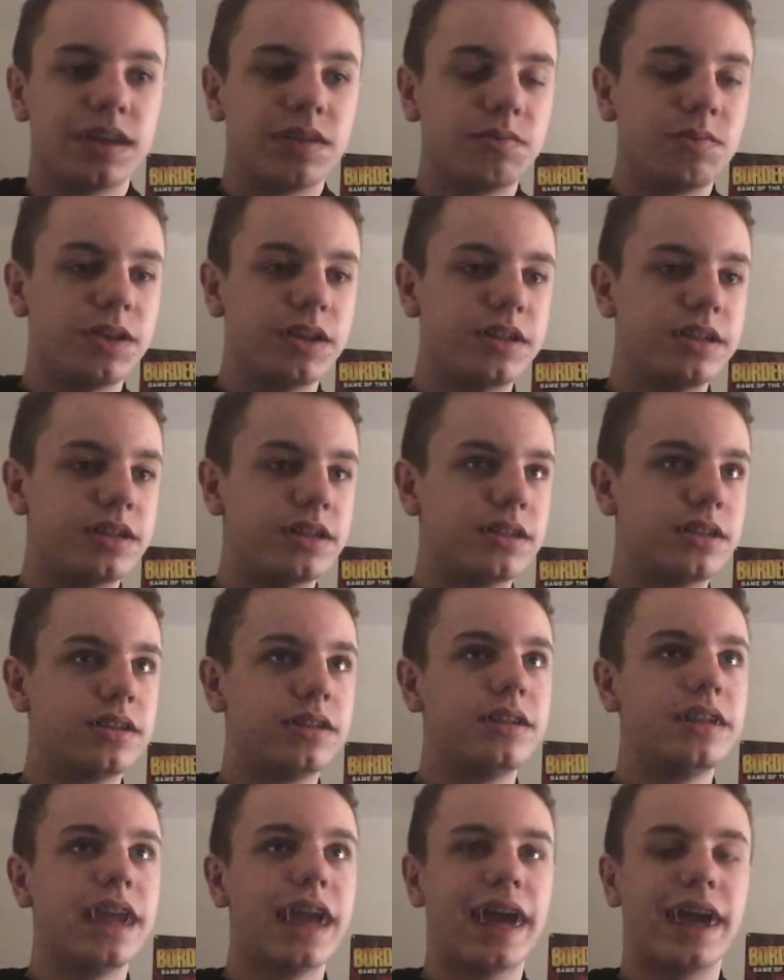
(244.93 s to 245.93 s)
Which,
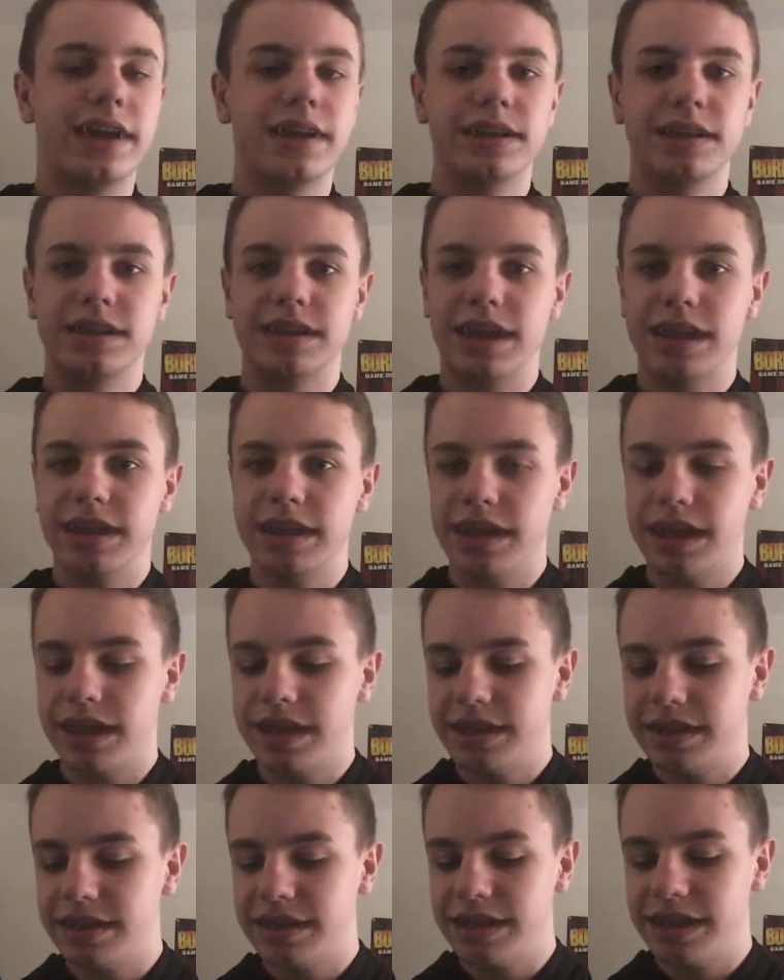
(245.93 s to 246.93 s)
yeah, yet
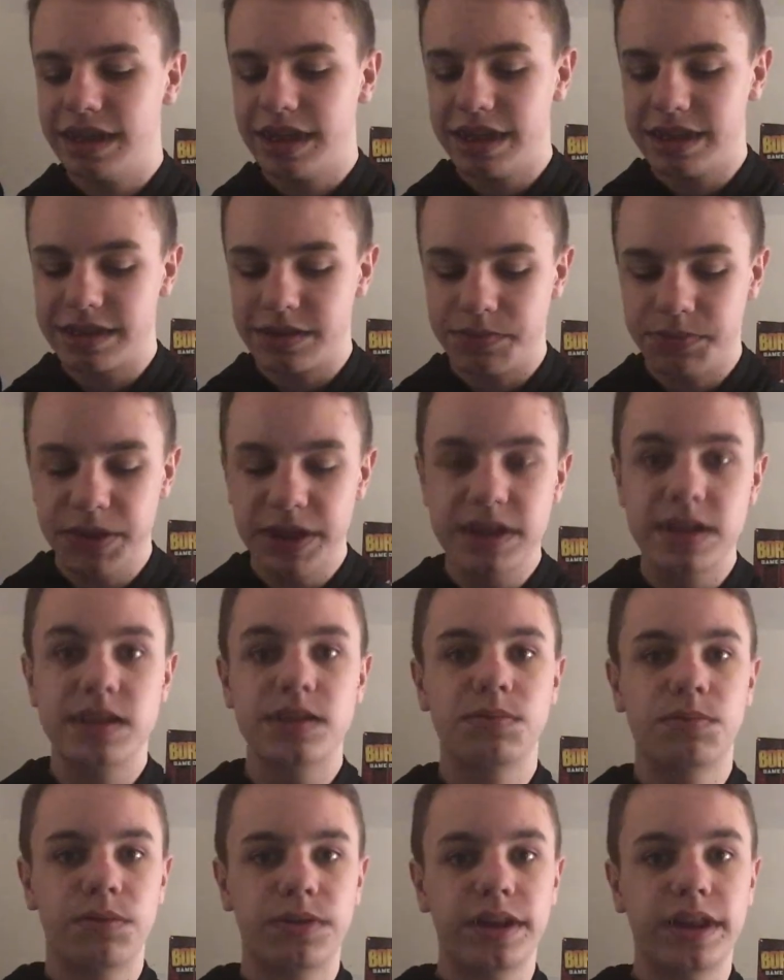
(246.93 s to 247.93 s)
again, it's a bit
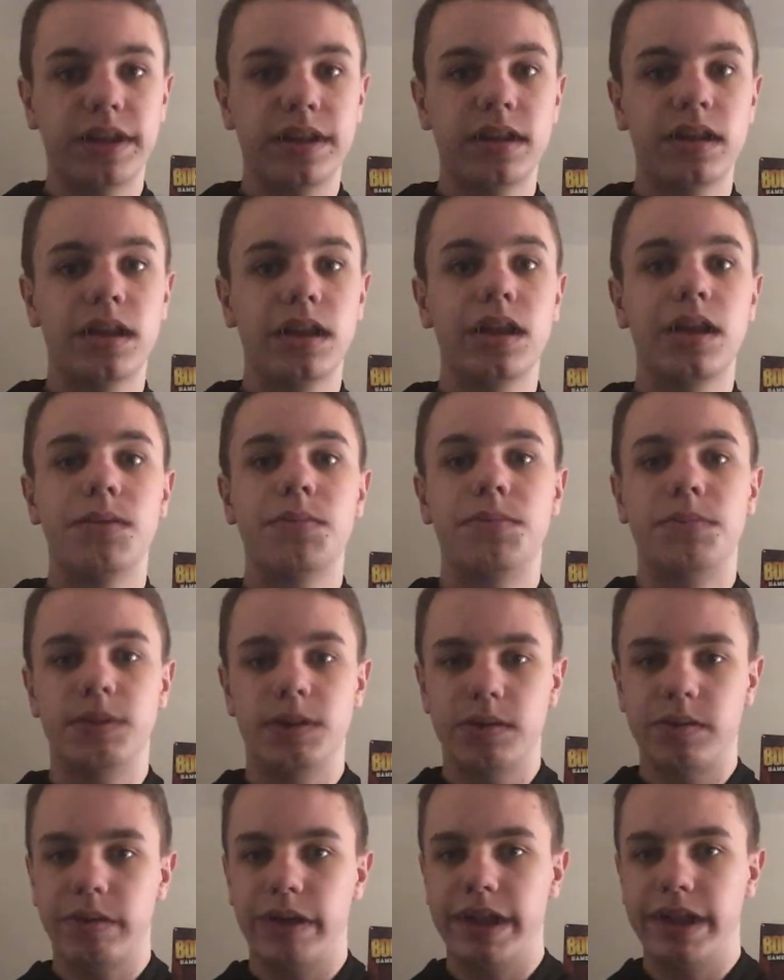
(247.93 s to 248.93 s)
disappointing, but a
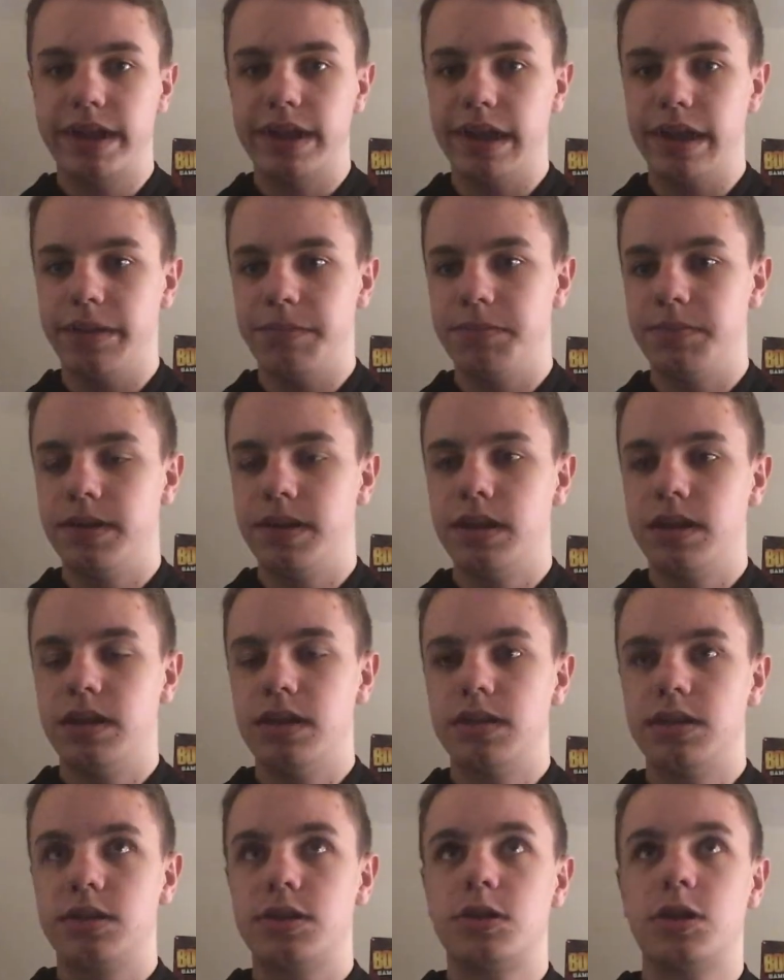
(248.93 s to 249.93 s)
great game.
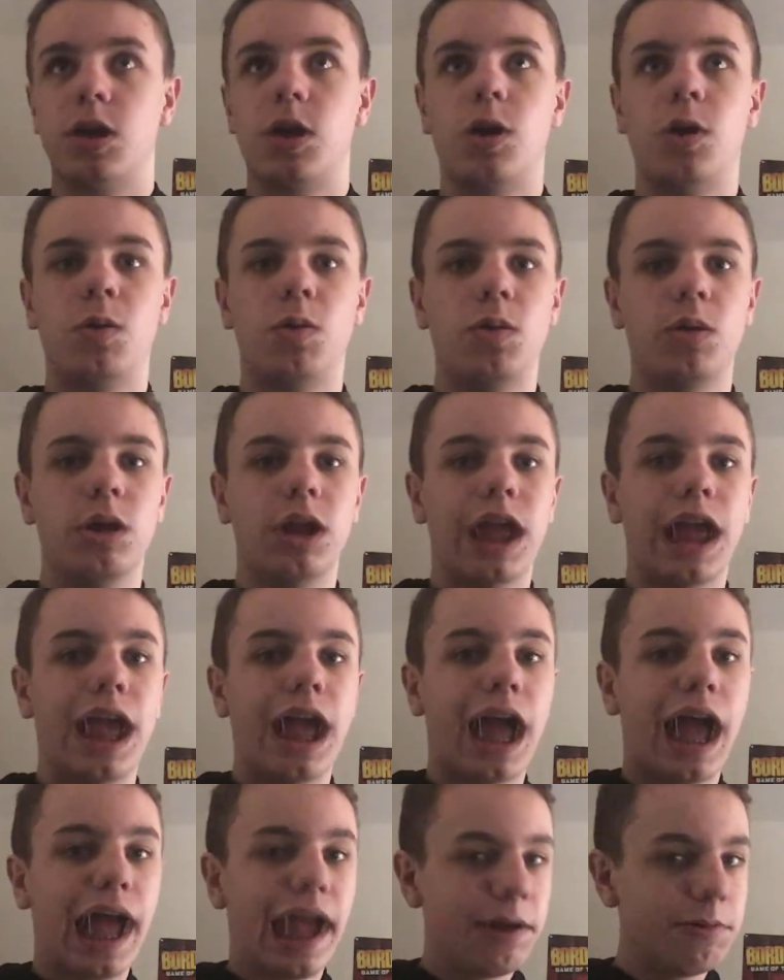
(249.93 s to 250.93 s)
So,
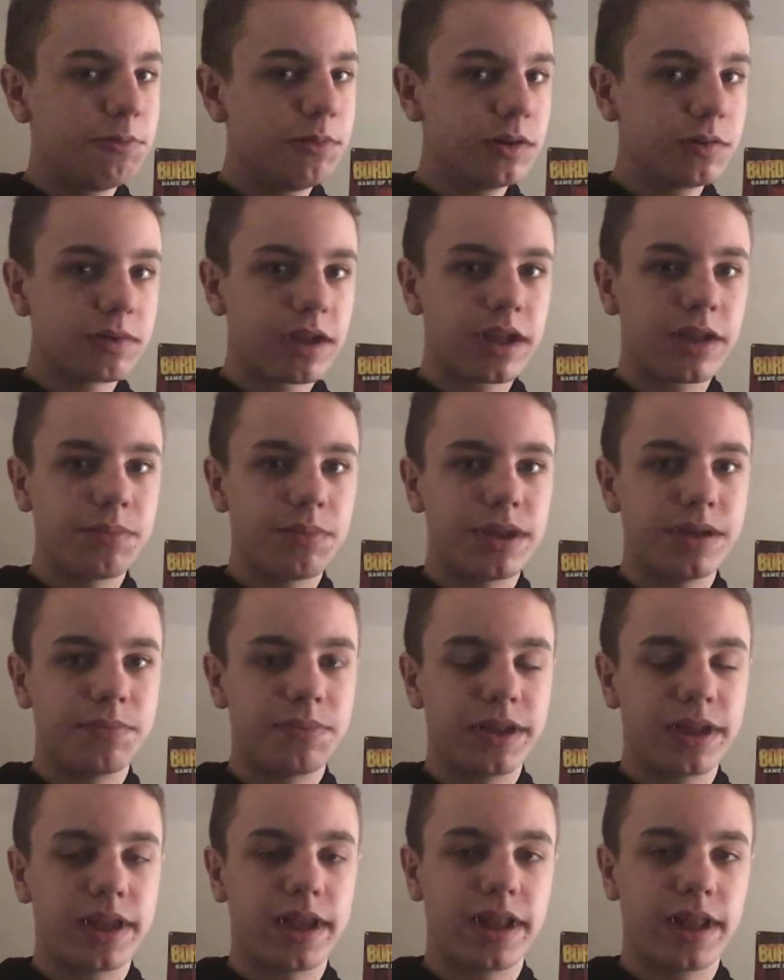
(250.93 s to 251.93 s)
I would recommend
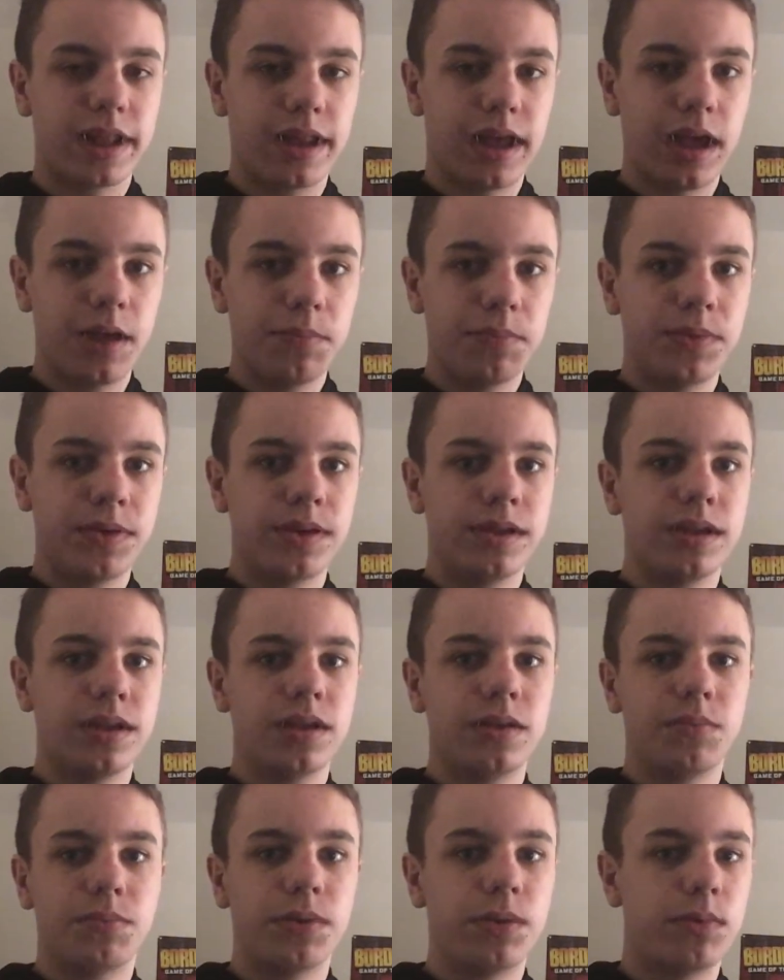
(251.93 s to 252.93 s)
picking it up,
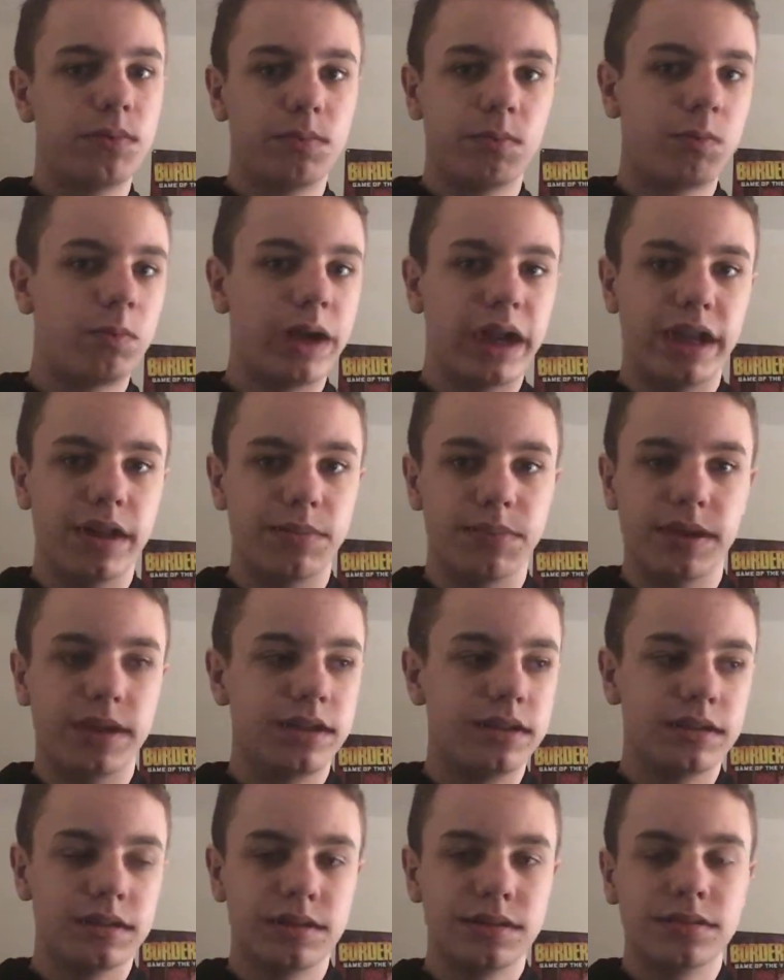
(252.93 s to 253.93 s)
but wait a bit.
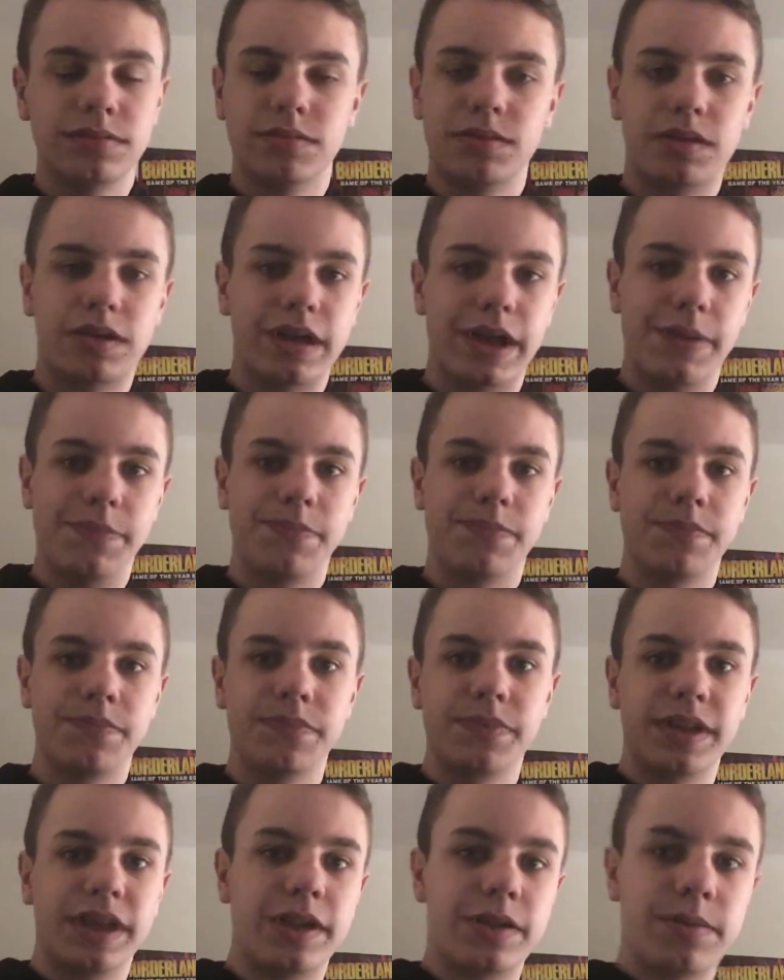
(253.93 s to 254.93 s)
Alright,
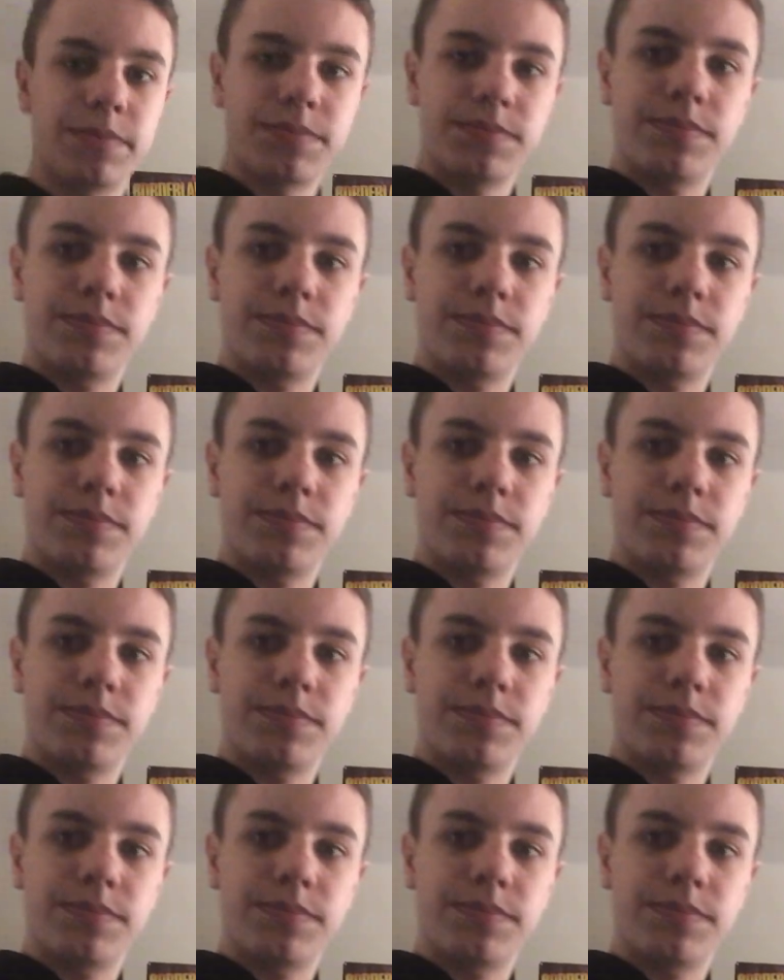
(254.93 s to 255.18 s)
later.